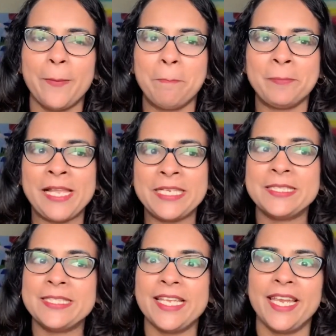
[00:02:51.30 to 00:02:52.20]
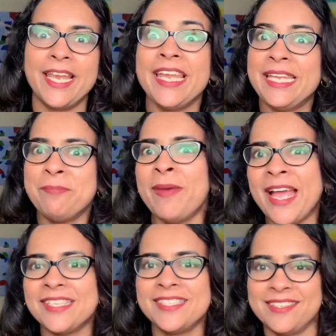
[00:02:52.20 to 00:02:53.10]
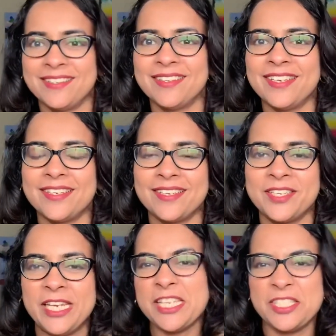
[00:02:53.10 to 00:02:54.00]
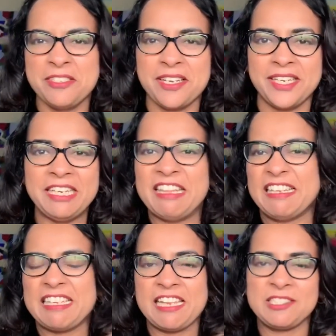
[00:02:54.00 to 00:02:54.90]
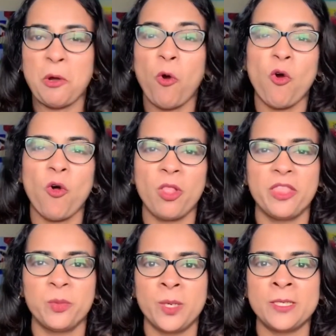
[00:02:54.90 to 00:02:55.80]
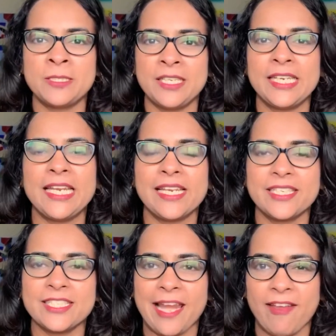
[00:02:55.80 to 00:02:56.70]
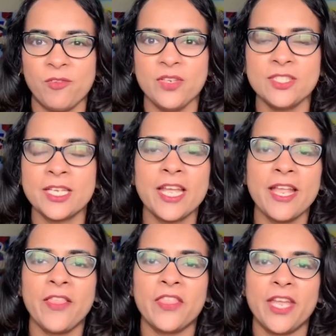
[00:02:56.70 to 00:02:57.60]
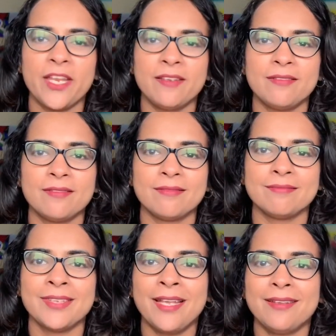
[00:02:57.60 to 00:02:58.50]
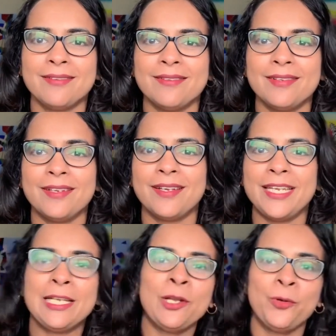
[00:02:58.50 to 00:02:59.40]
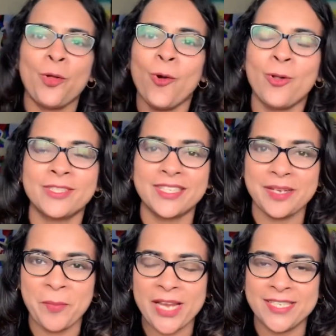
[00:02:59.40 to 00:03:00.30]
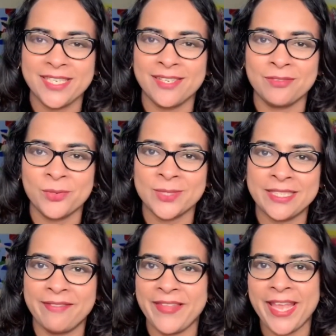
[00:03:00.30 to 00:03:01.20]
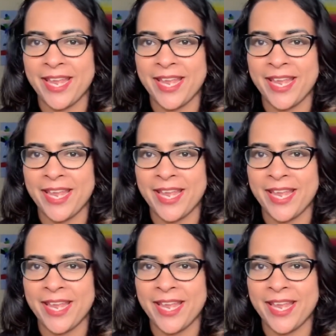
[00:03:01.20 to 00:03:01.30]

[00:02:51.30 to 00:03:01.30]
Let's say, imagine a dictionary that has all the words in English language, then include all the grammatical rules in there,